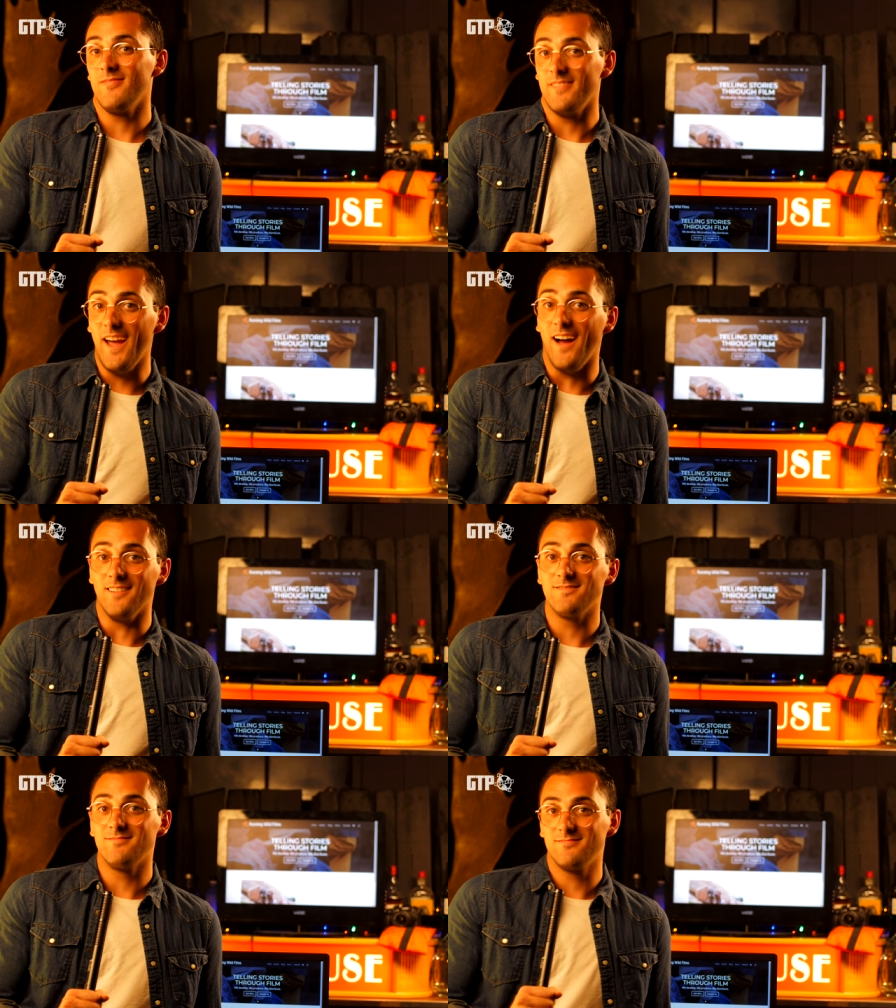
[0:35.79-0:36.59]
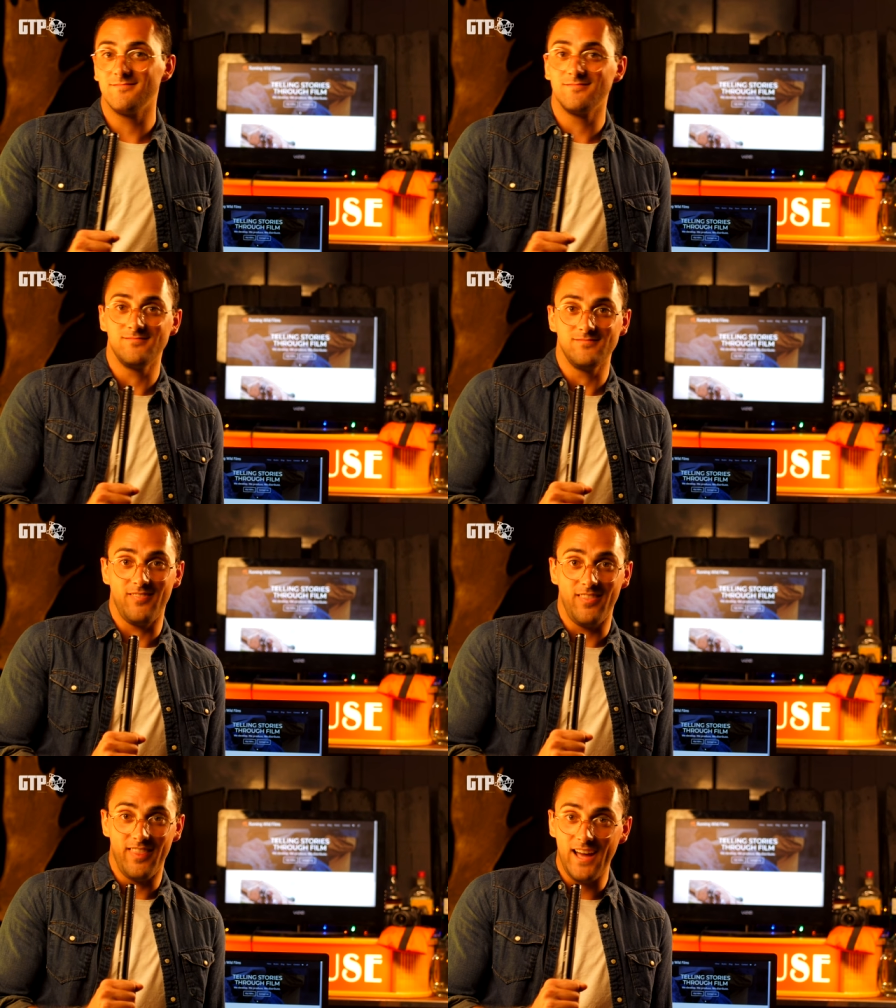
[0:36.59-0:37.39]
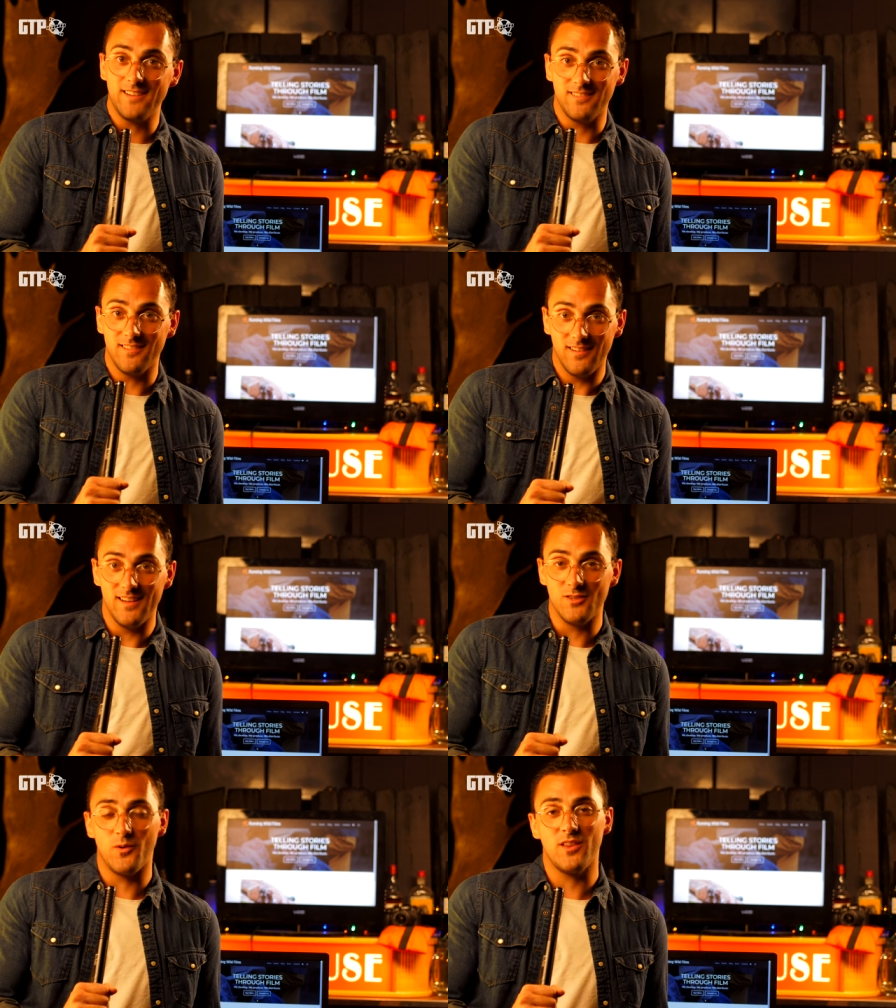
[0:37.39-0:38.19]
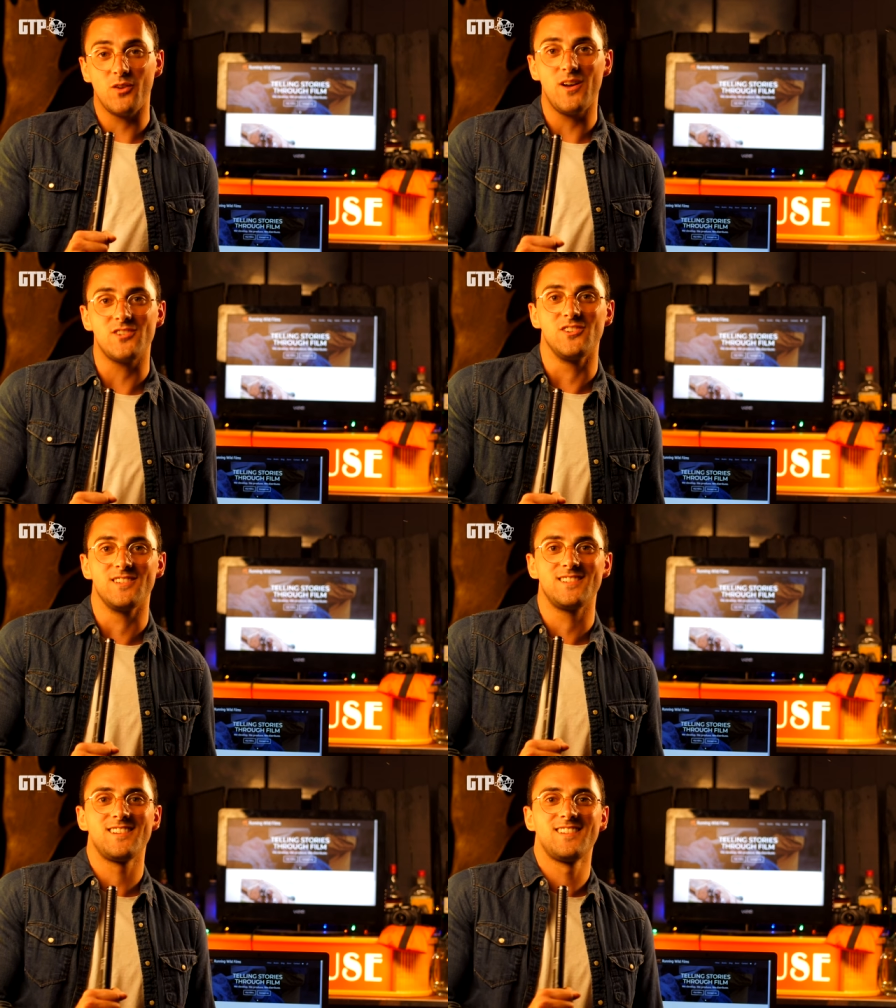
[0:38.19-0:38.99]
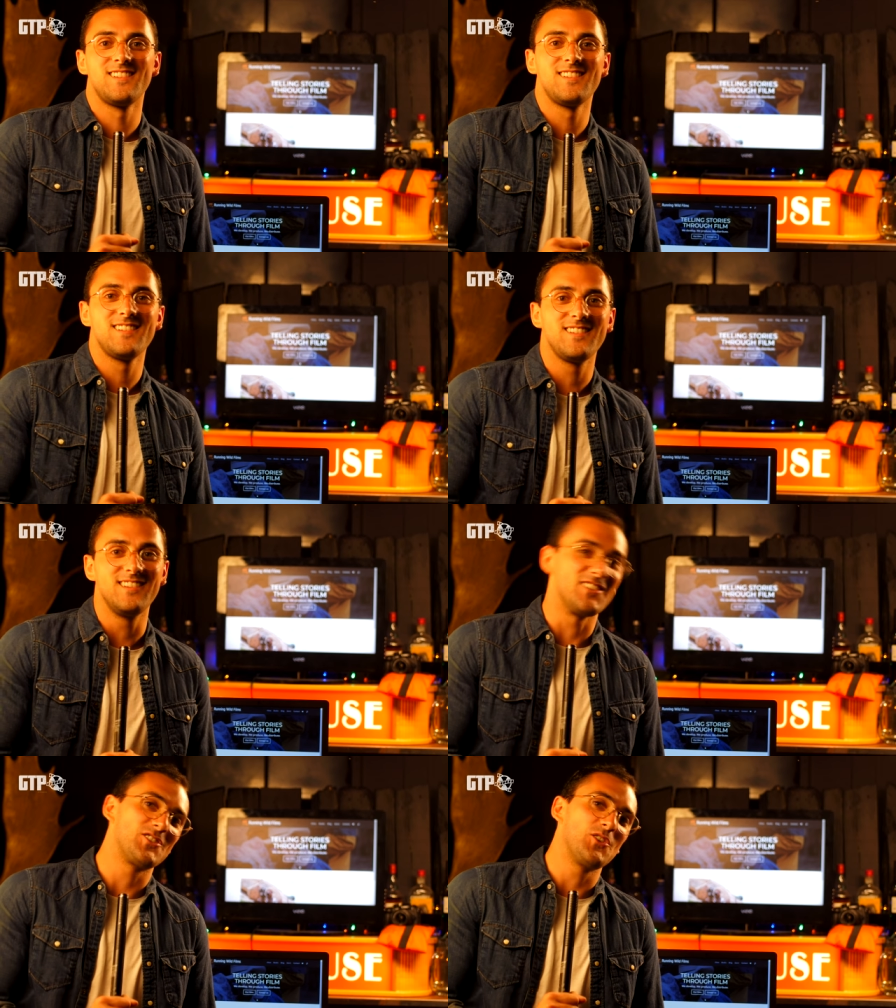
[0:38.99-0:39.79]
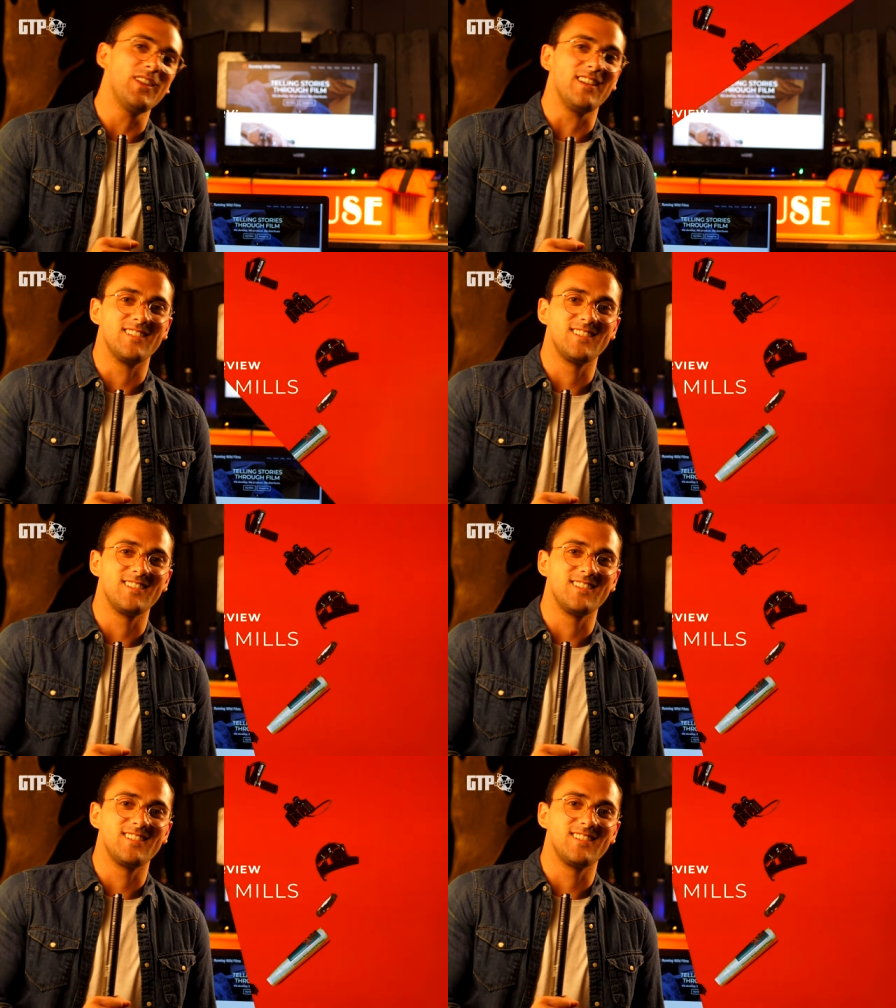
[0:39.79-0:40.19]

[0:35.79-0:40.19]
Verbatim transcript: Yeah, that is one of the questions. Let's tune in.